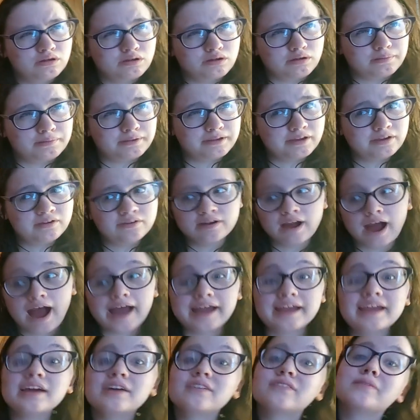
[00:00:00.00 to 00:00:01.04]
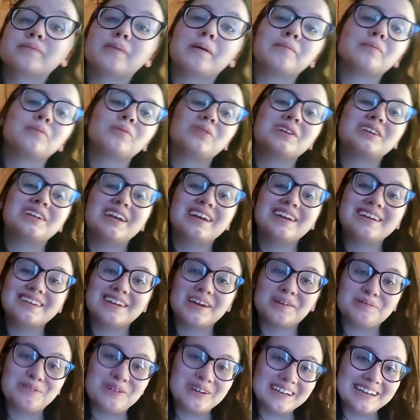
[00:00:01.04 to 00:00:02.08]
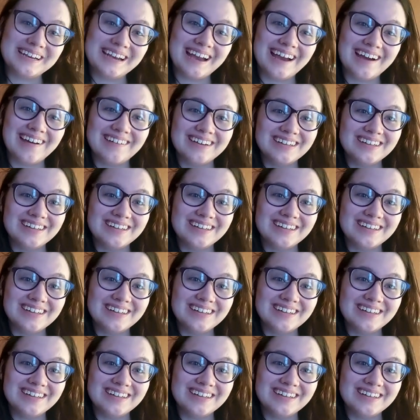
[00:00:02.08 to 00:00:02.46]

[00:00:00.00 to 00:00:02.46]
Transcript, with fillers: Up here? I can't remember which hand I coined now.